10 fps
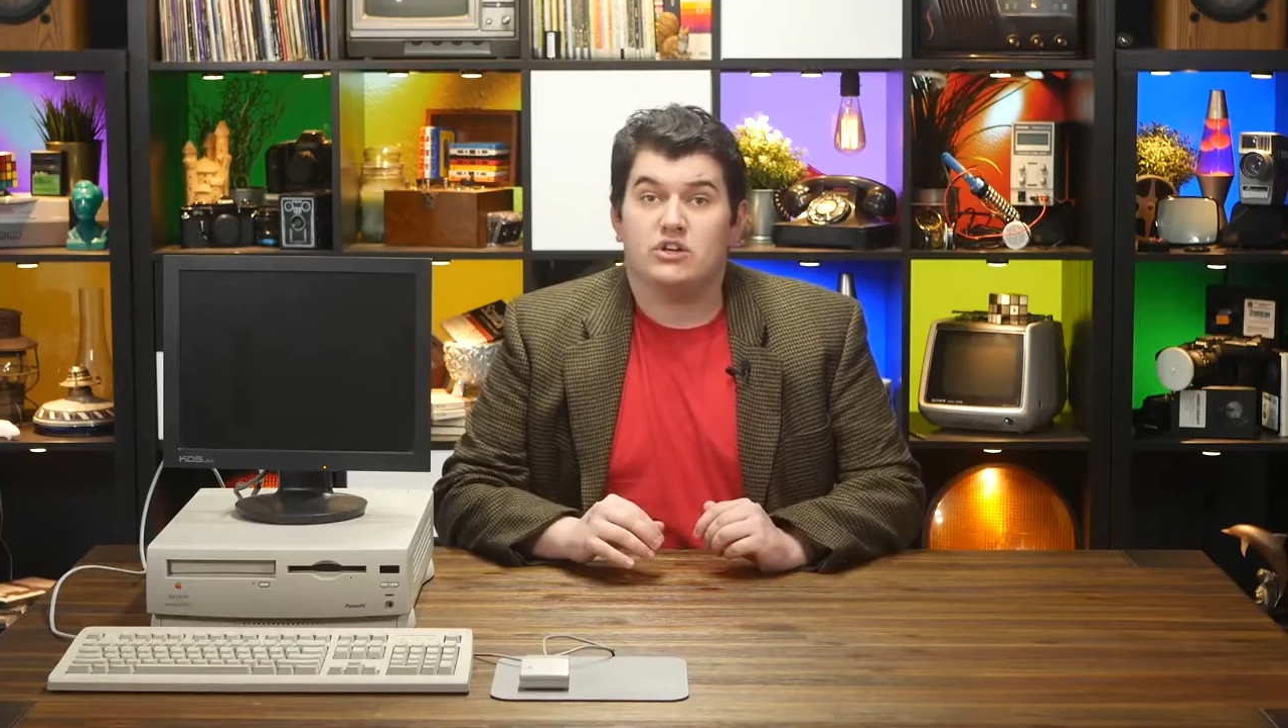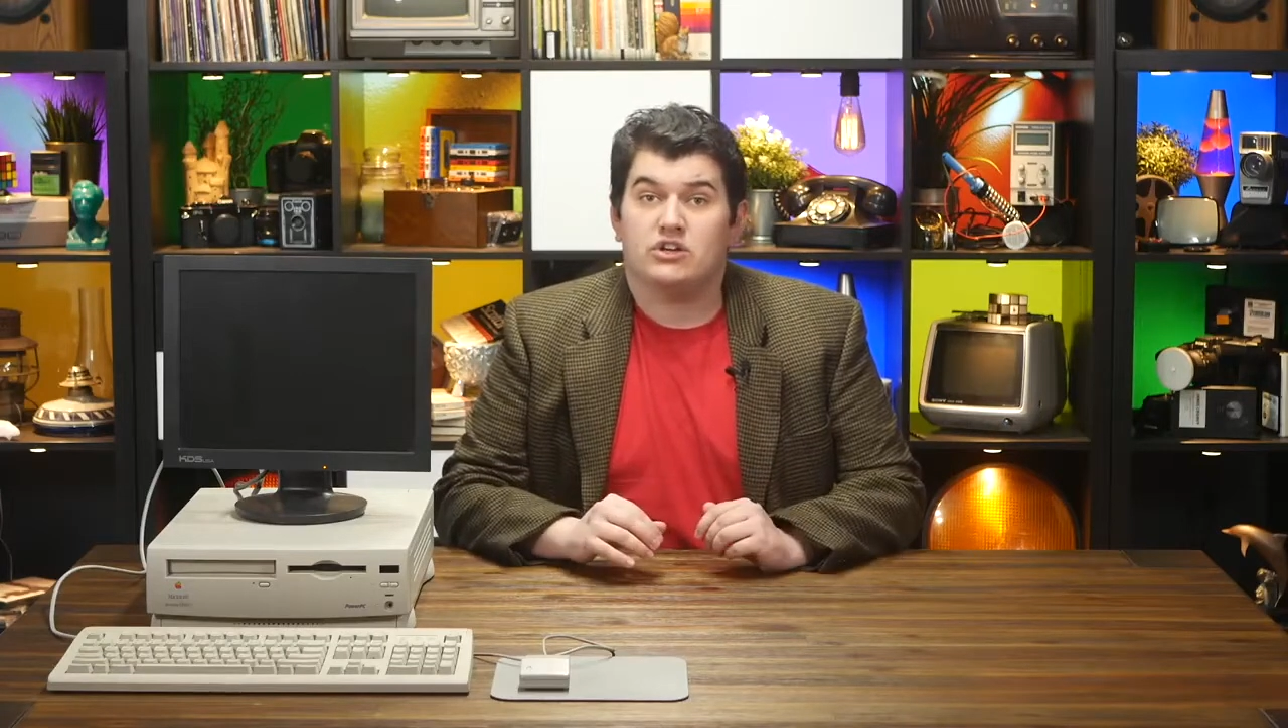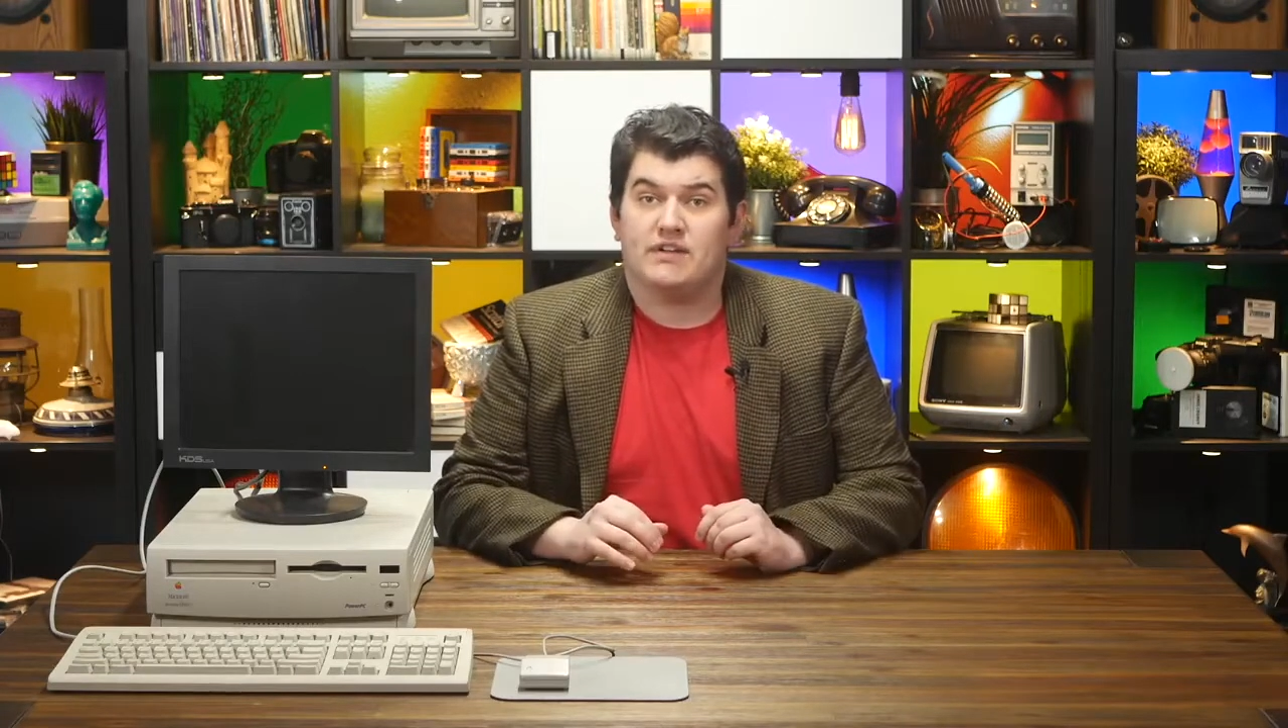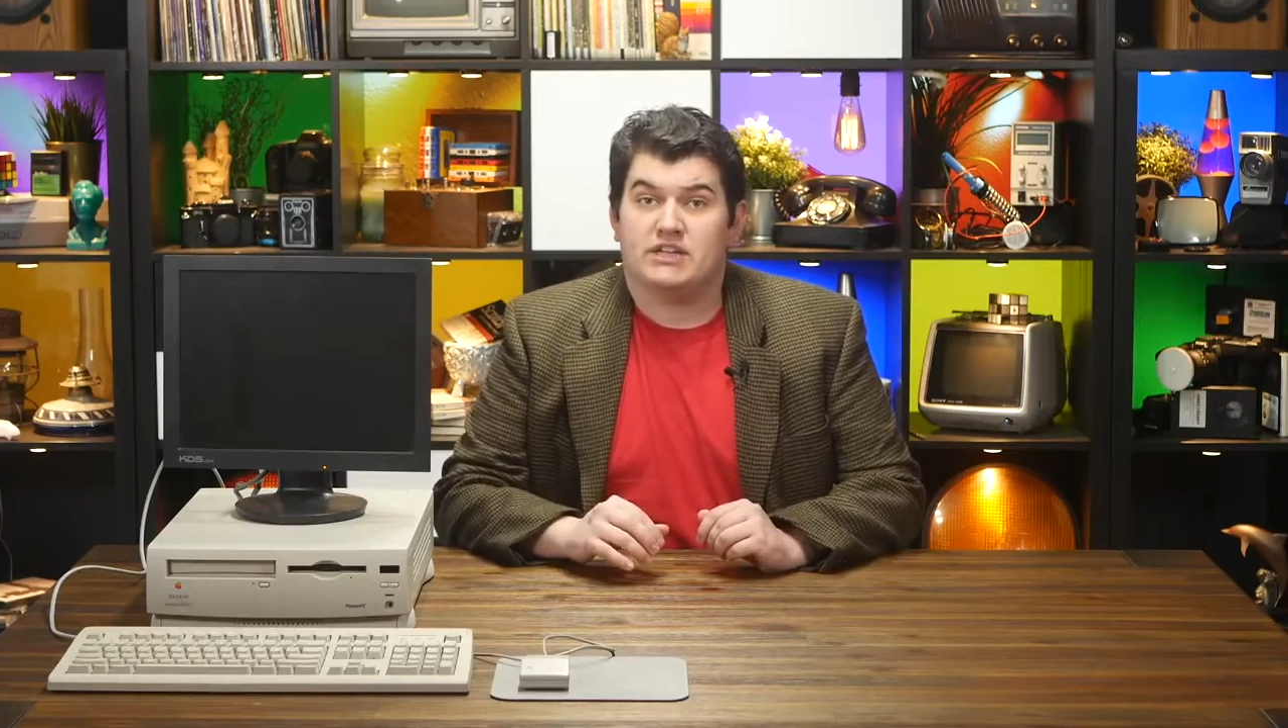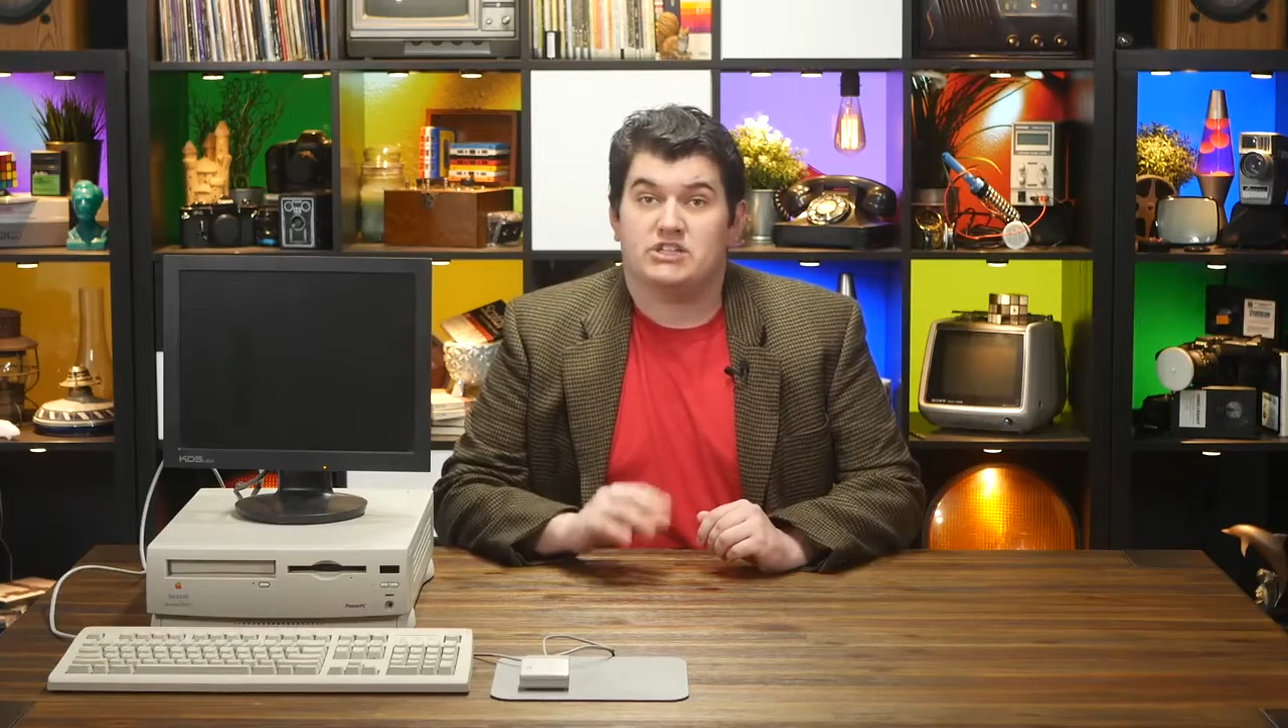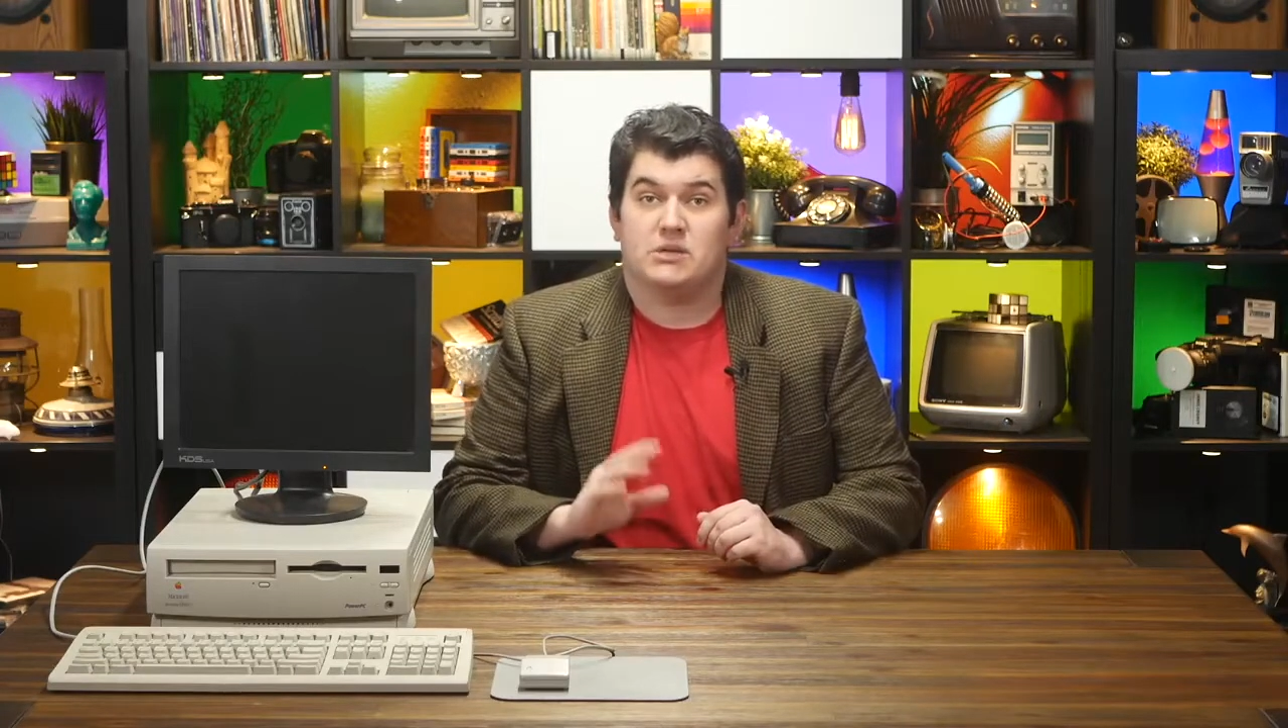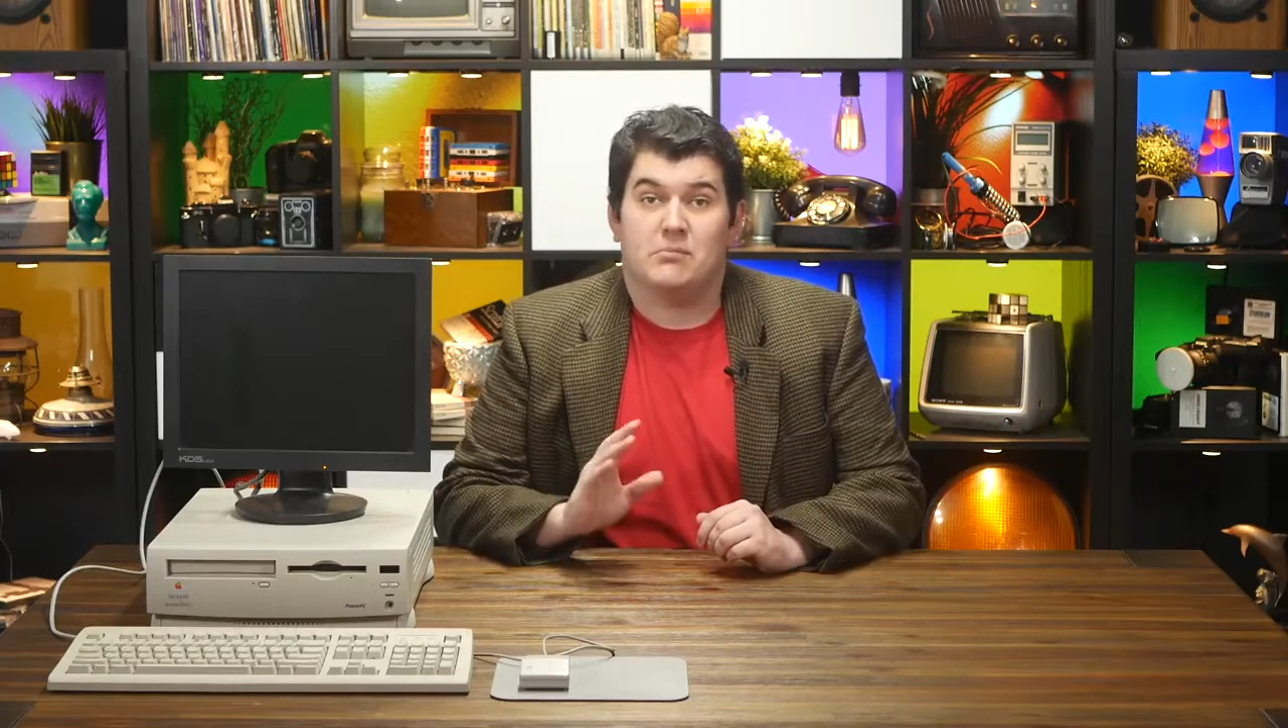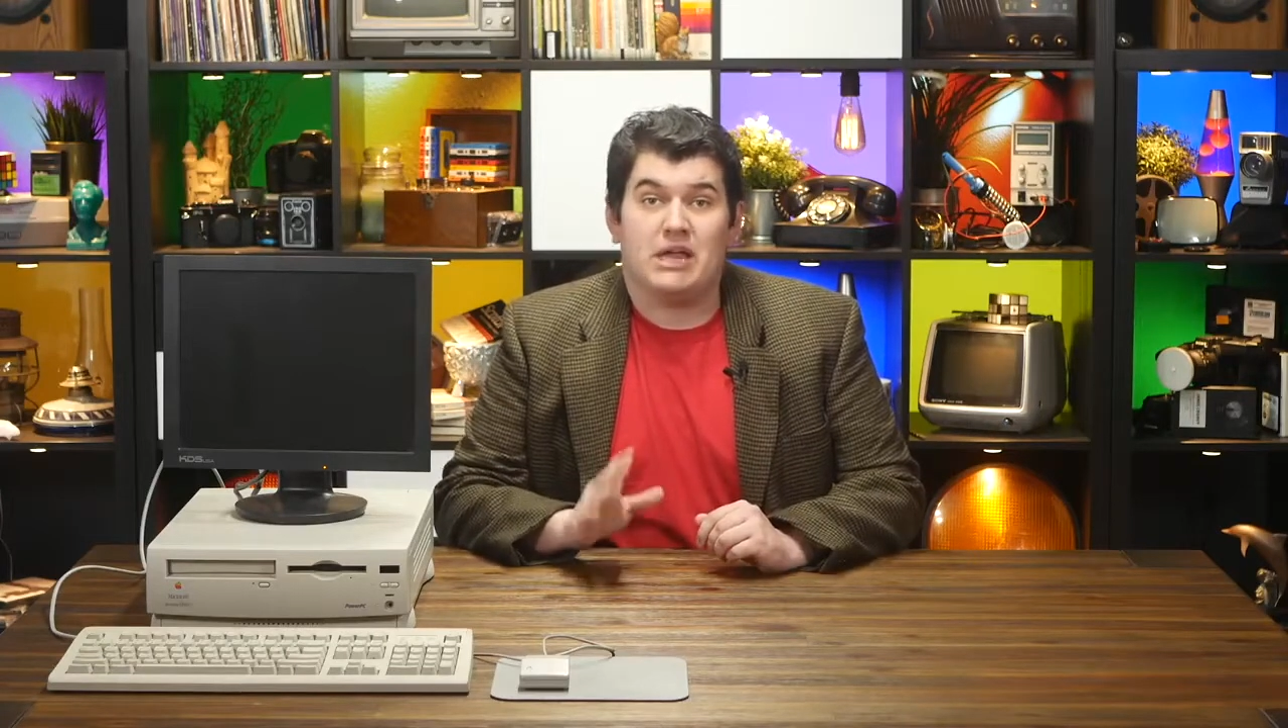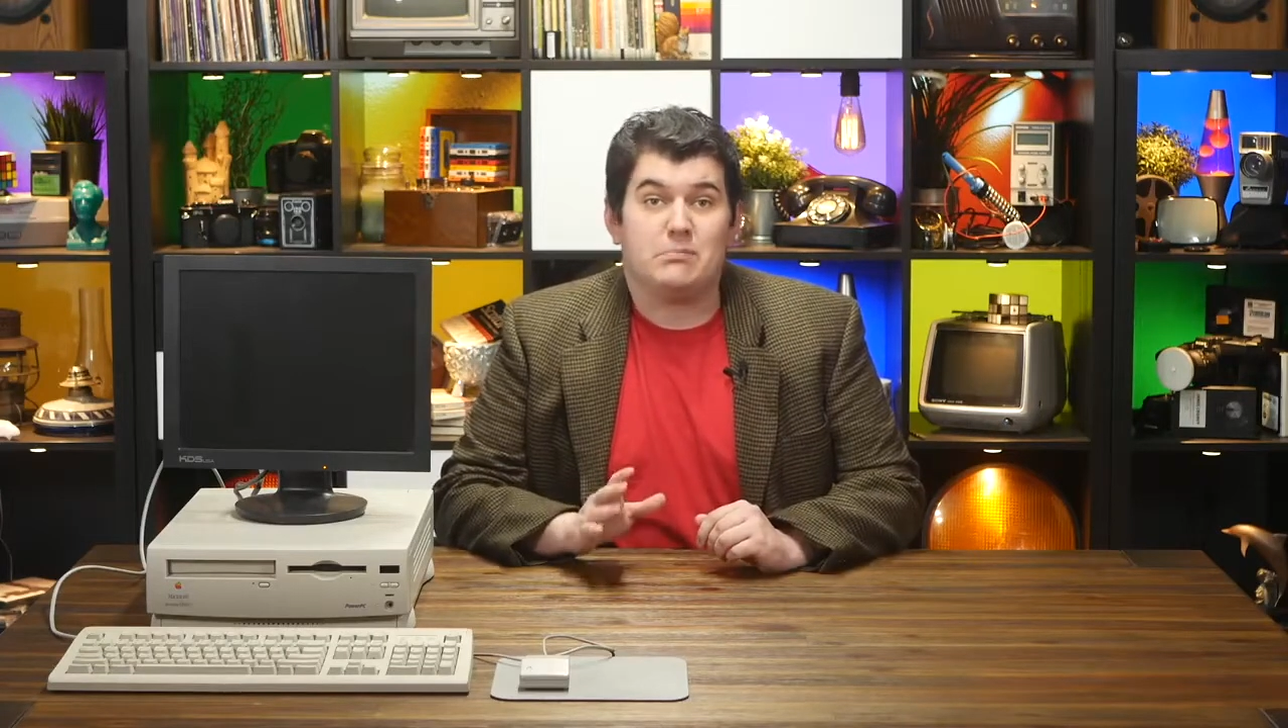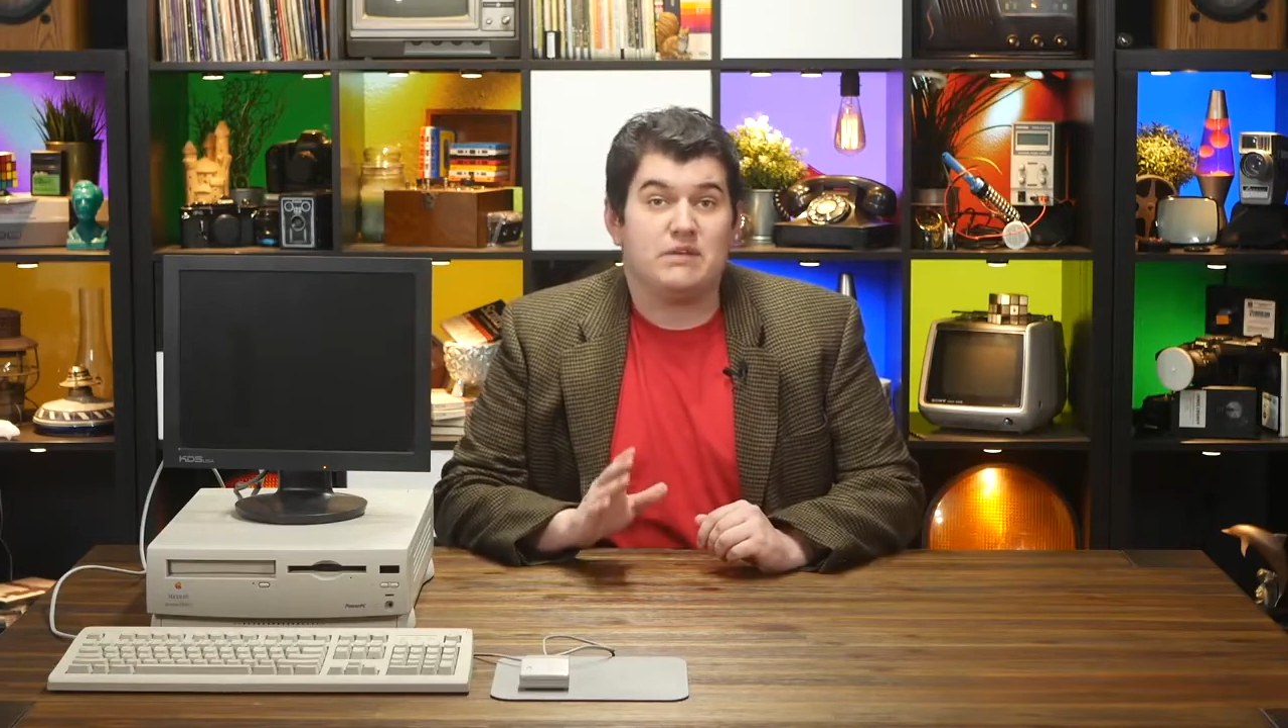correction
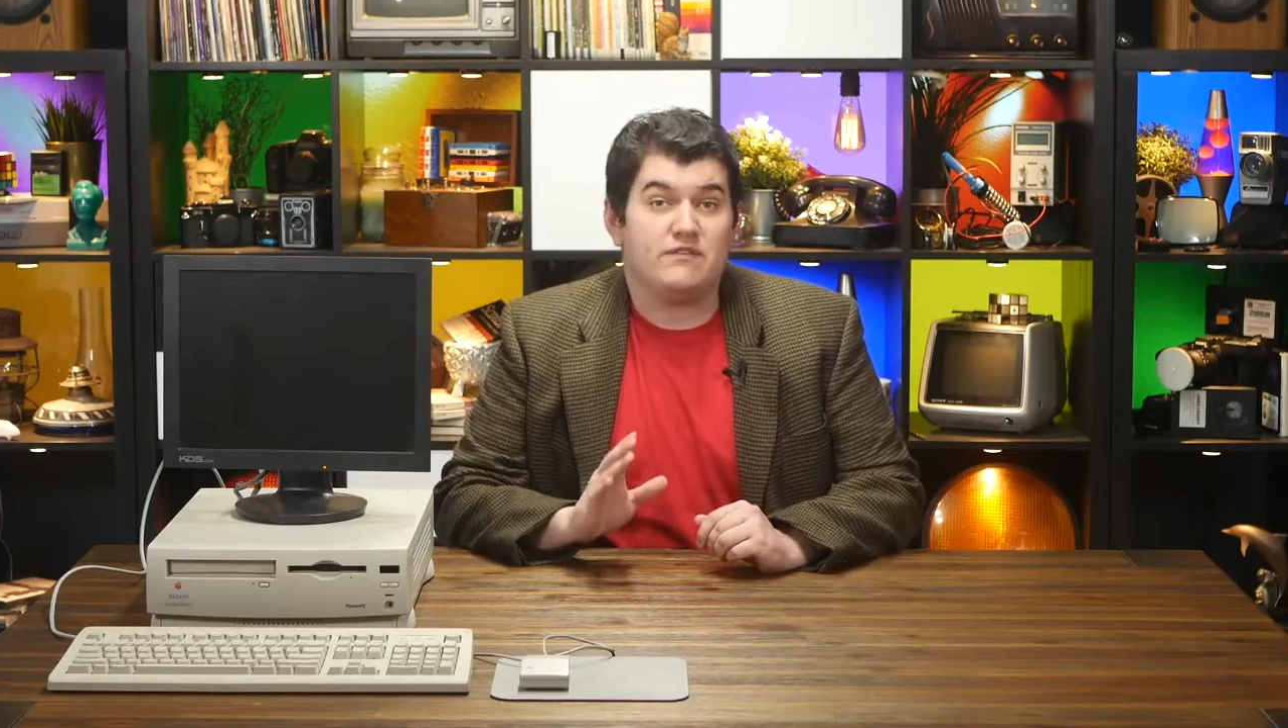might be